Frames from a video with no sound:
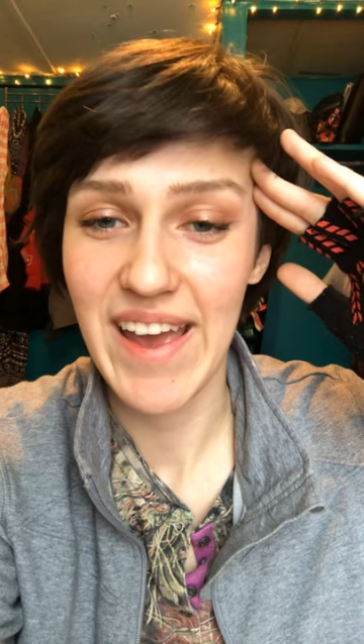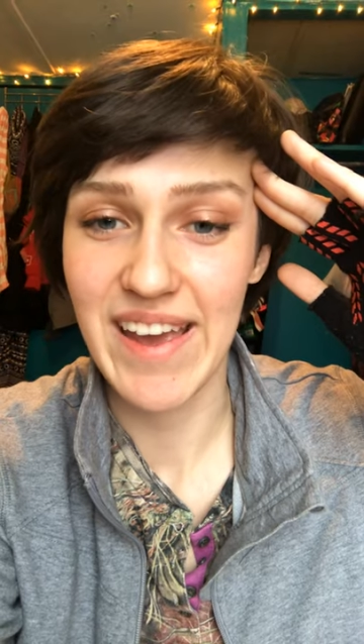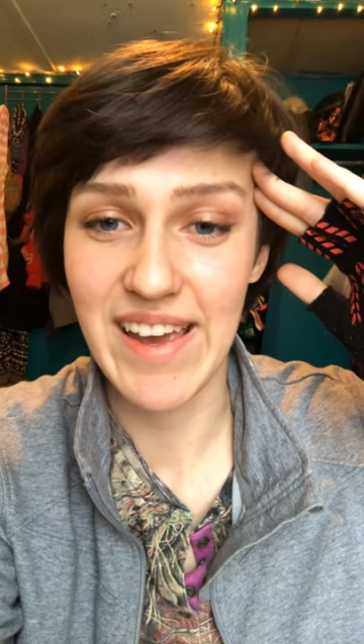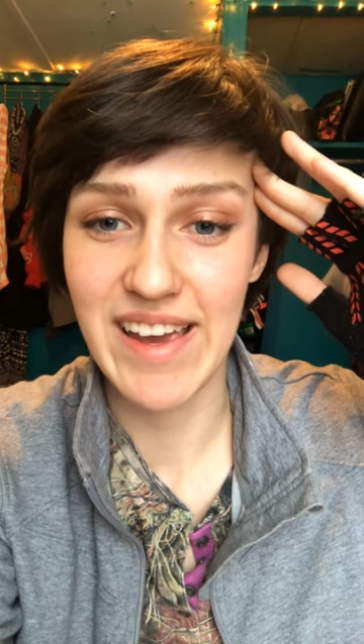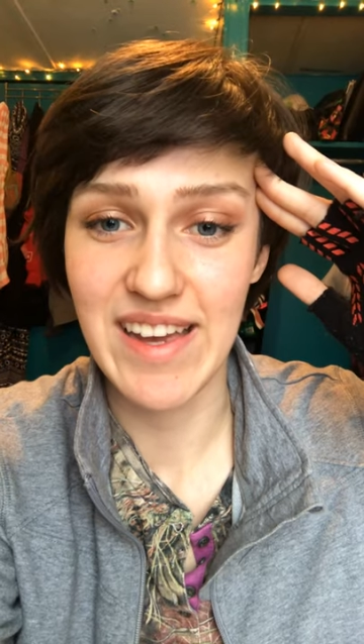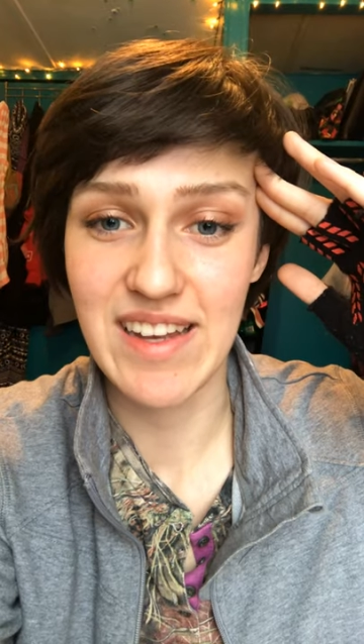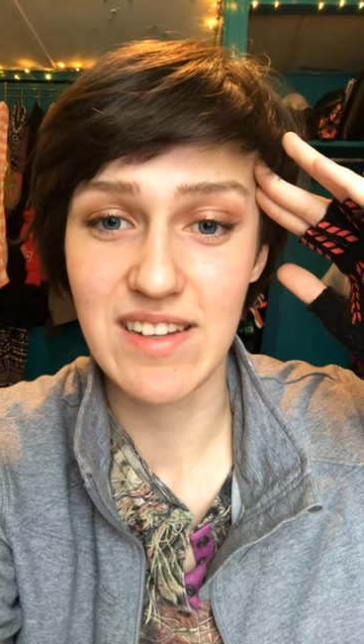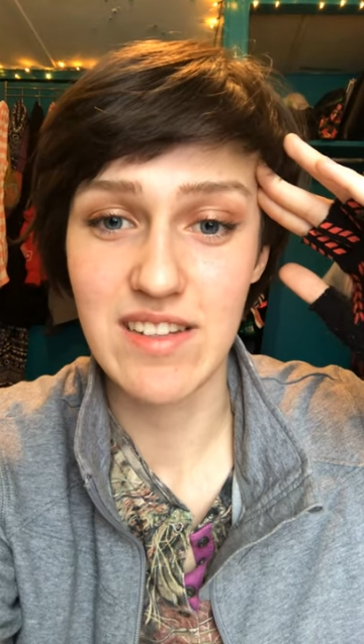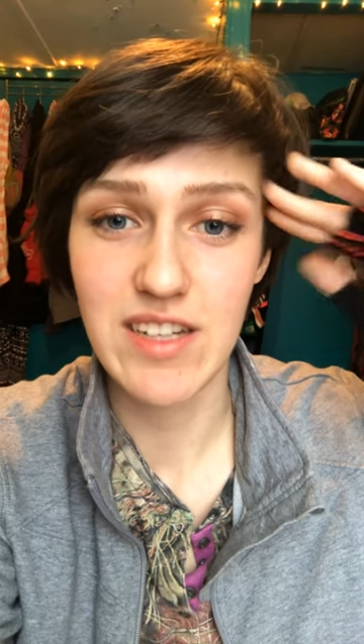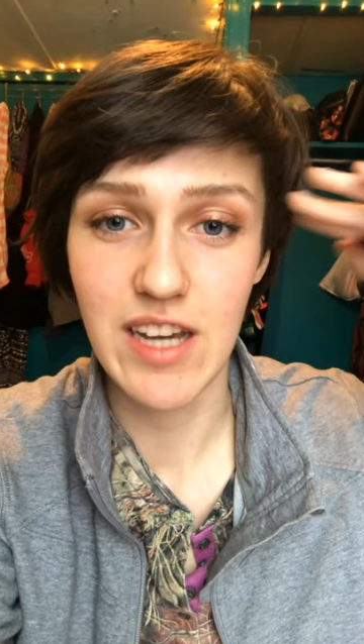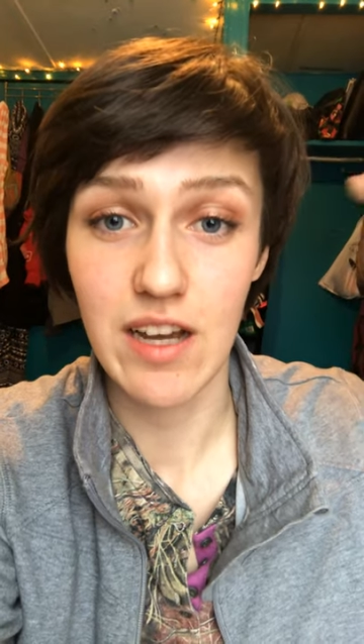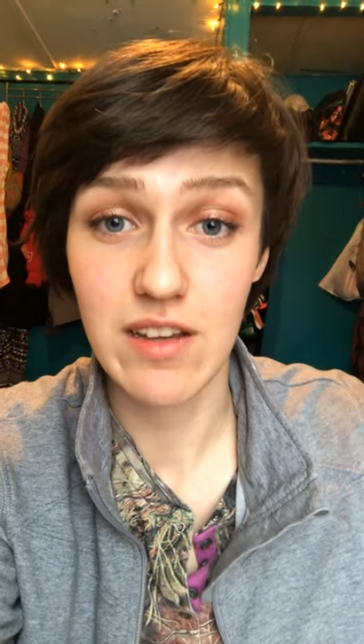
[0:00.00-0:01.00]
And
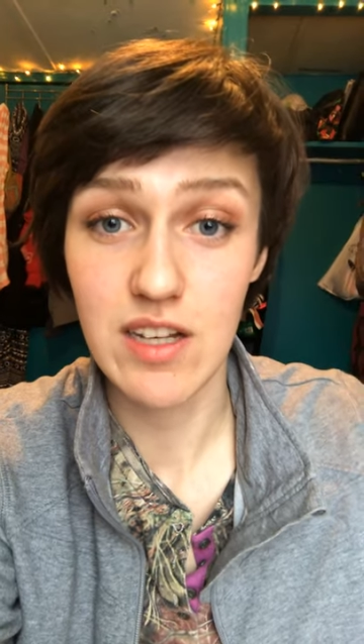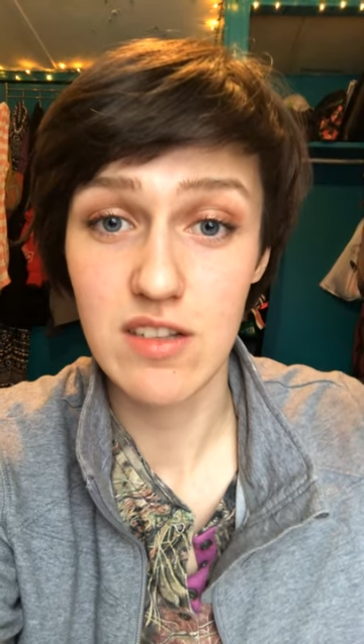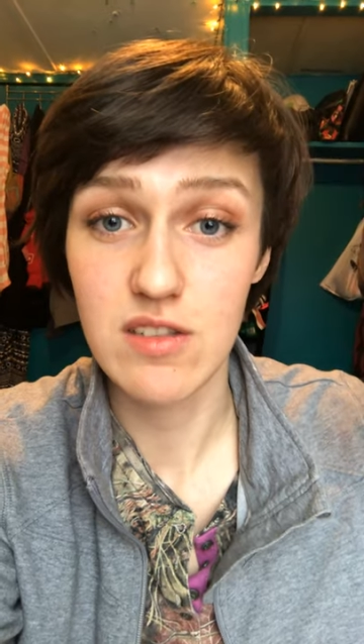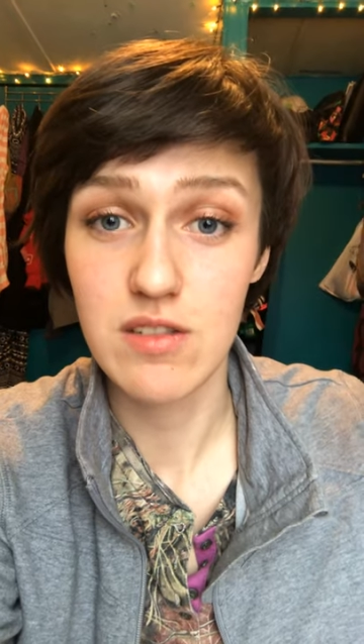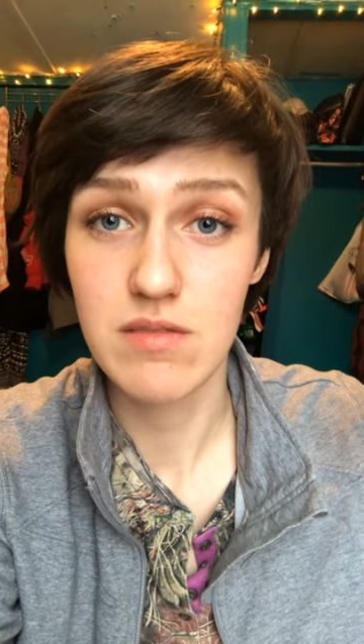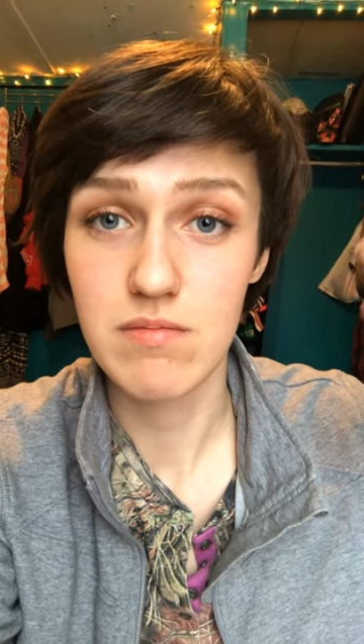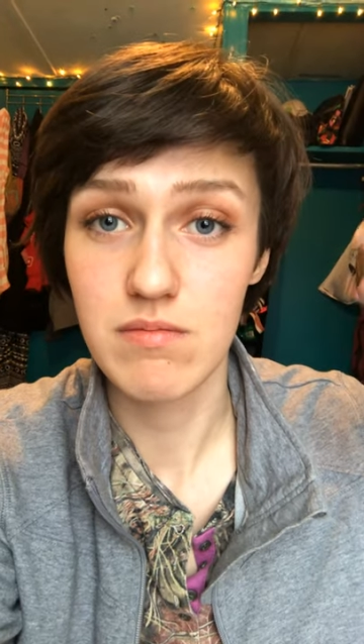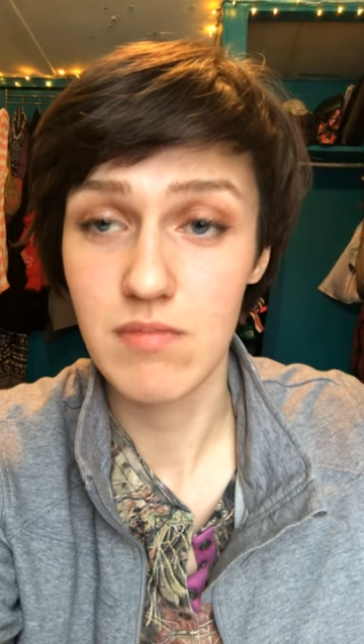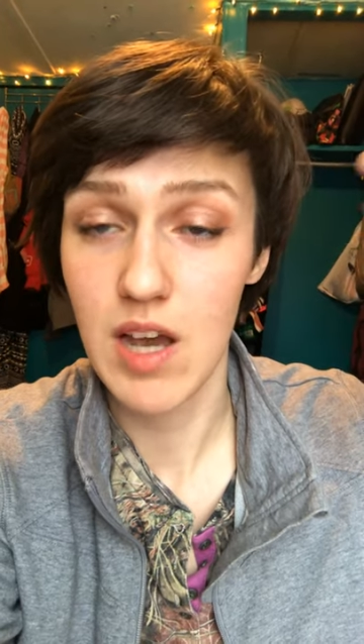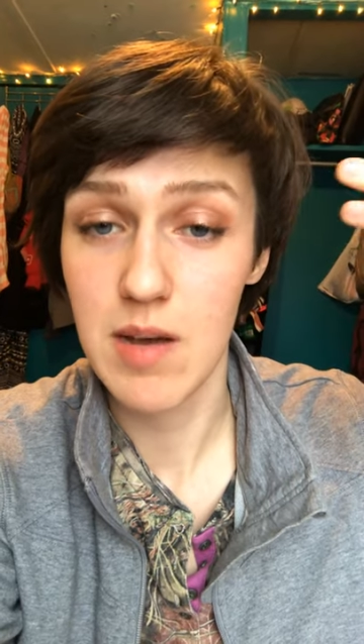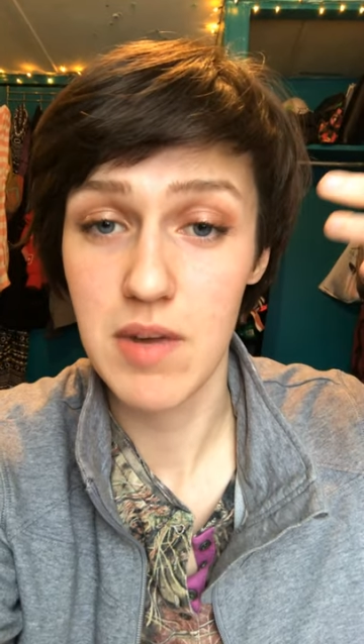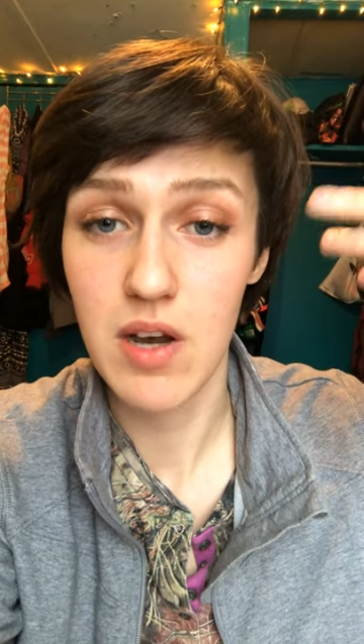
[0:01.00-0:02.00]
yeah, that's,
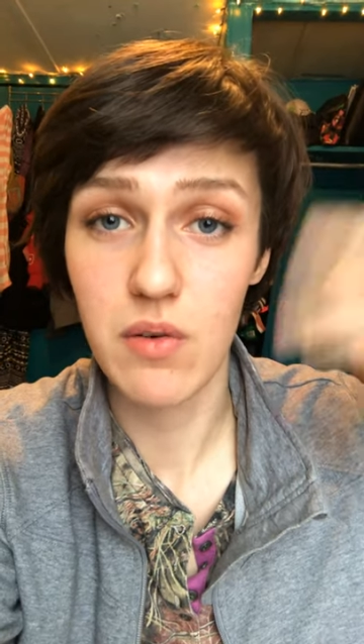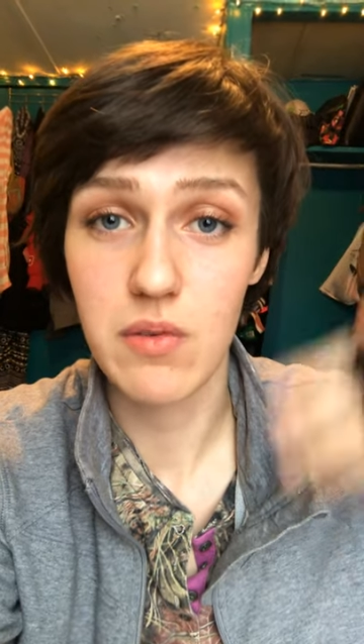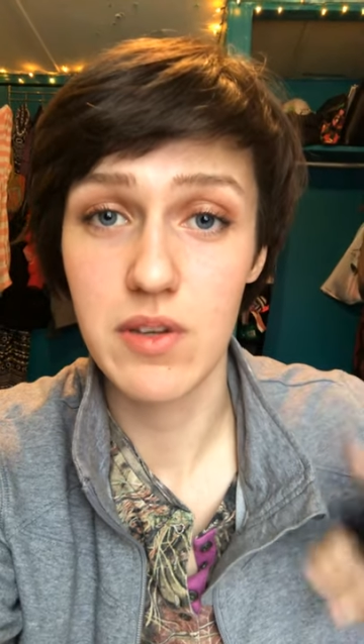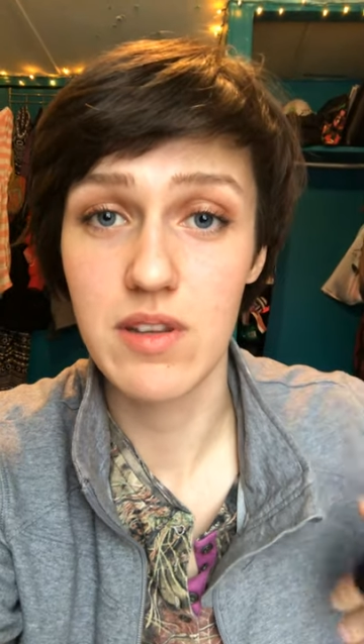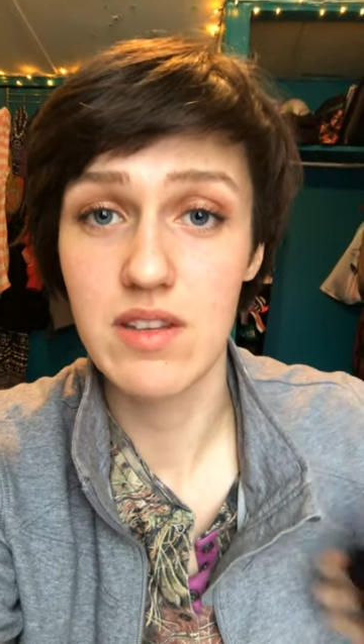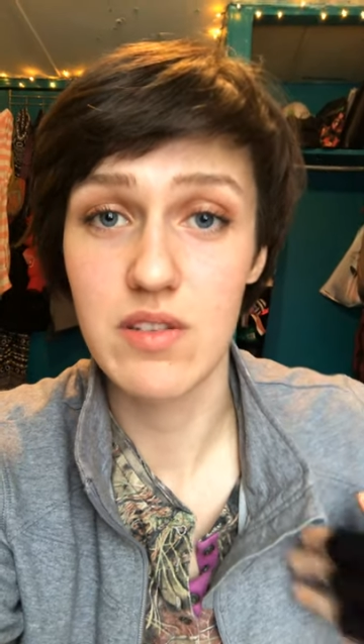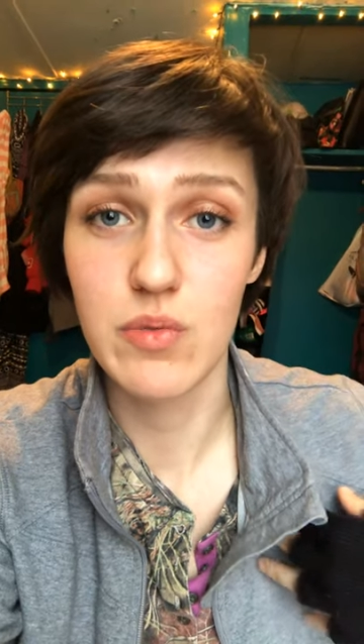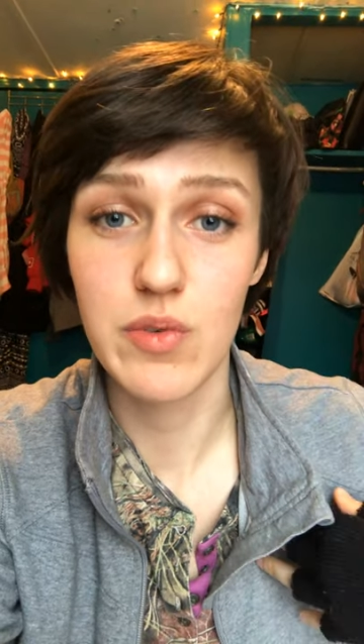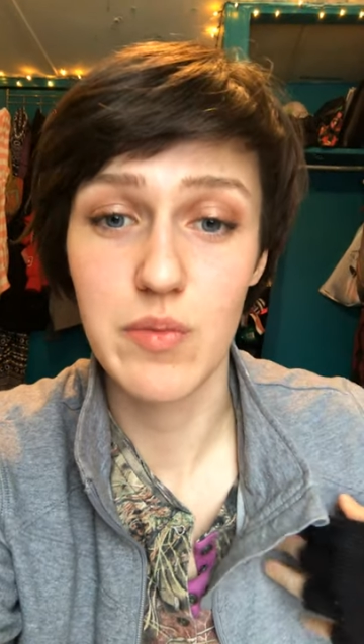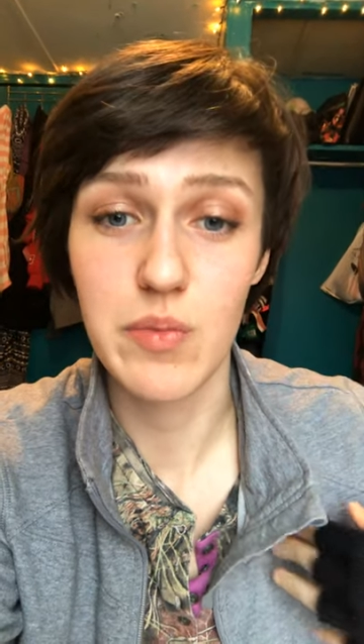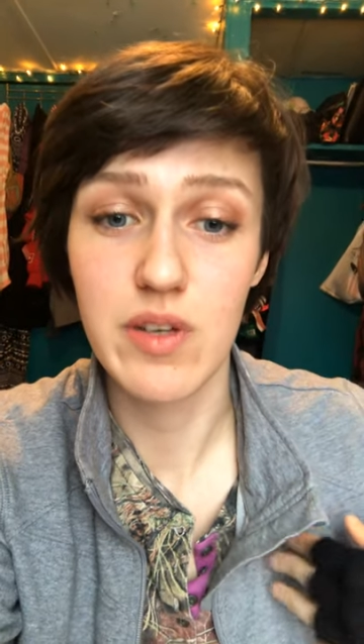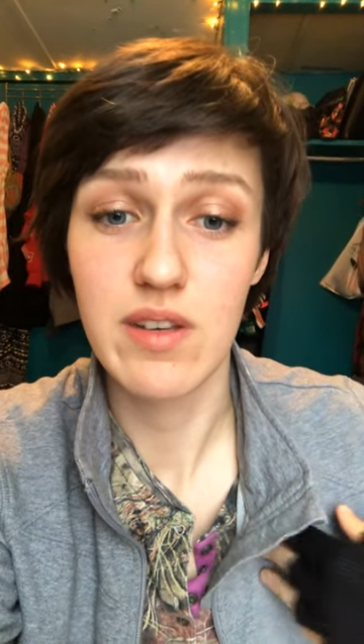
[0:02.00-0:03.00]
I'm out with this
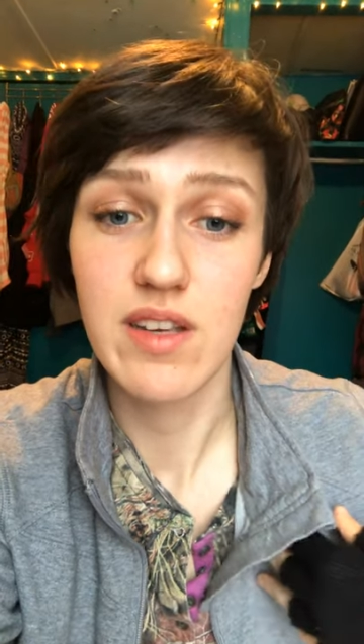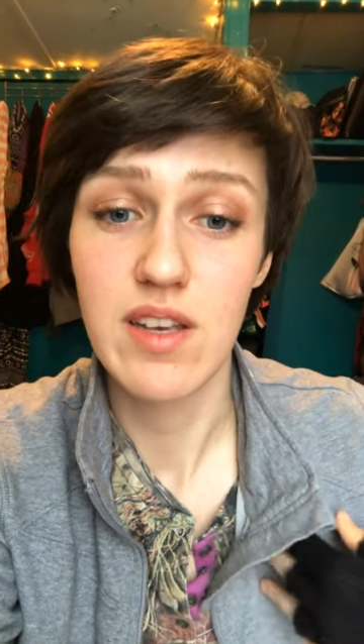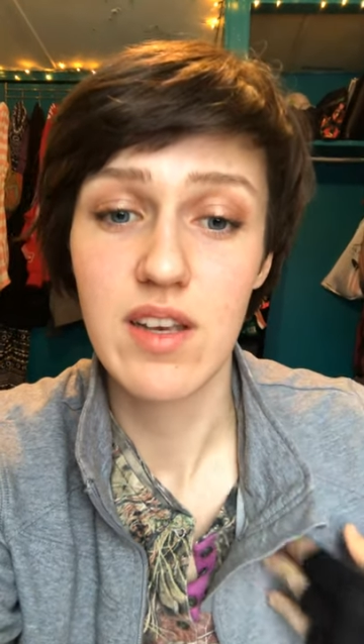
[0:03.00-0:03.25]
one, but